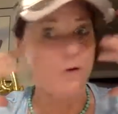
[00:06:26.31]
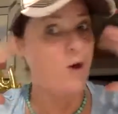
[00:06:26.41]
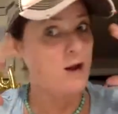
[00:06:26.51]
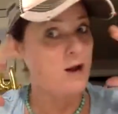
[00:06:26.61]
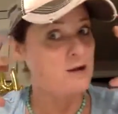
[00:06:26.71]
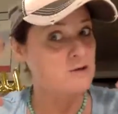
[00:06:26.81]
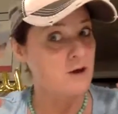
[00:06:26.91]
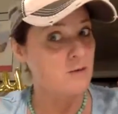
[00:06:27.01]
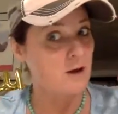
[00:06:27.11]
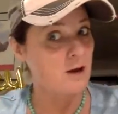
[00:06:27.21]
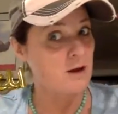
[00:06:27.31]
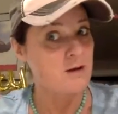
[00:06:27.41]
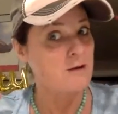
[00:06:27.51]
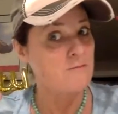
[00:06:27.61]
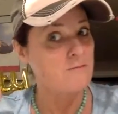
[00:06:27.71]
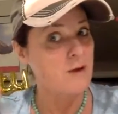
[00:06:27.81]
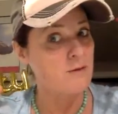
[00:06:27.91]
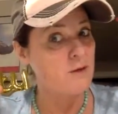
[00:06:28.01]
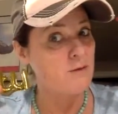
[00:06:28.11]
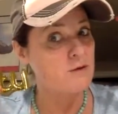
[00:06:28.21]
toil and trouble,
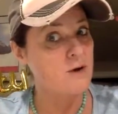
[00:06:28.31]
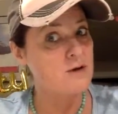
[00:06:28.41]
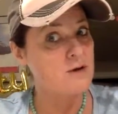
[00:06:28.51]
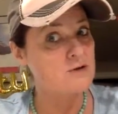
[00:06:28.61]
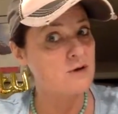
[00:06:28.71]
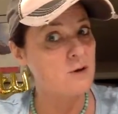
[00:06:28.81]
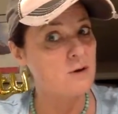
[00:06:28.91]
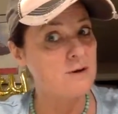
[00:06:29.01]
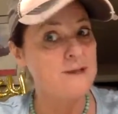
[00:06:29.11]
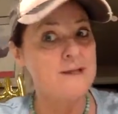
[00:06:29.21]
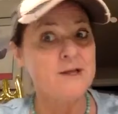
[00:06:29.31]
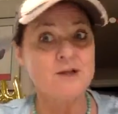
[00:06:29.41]
bubble, bubble, toil and trouble.